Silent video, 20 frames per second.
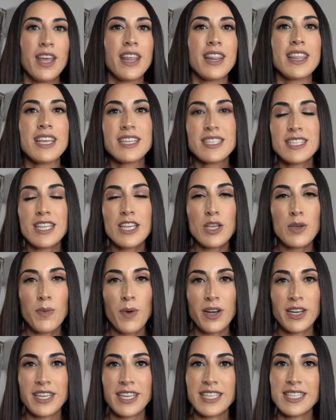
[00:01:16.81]
Things that you
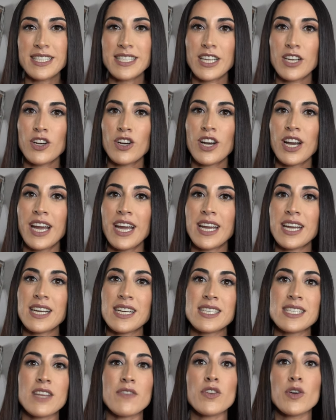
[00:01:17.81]
want to consider
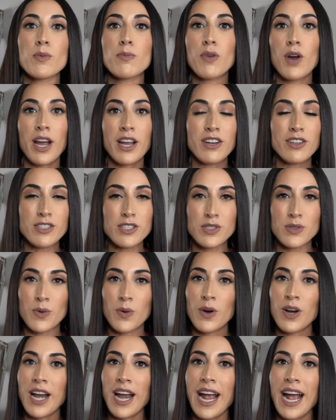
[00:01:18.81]
is if your bridal
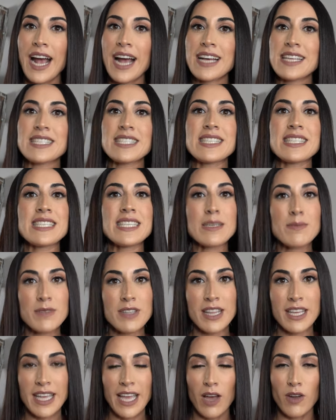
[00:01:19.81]
store has steamed
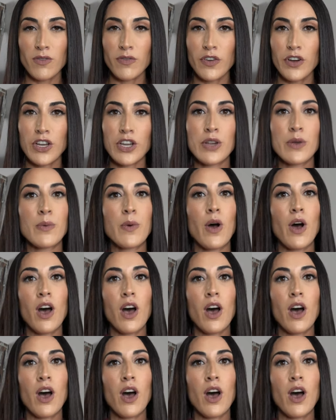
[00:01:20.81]
the gown for you,